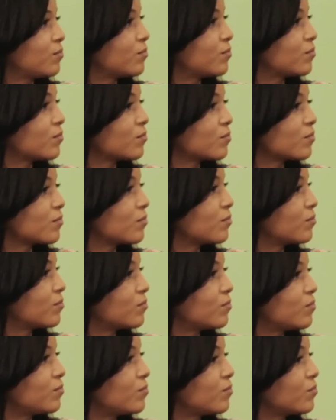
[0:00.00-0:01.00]

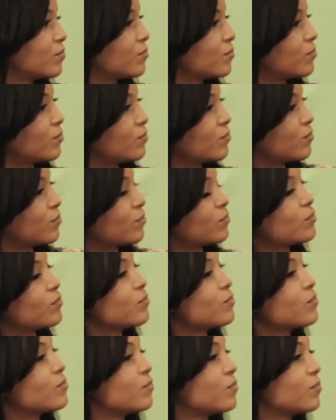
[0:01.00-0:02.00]

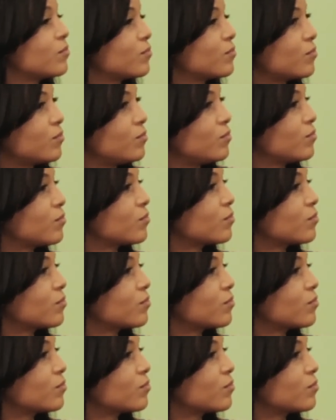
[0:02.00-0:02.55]
(silent)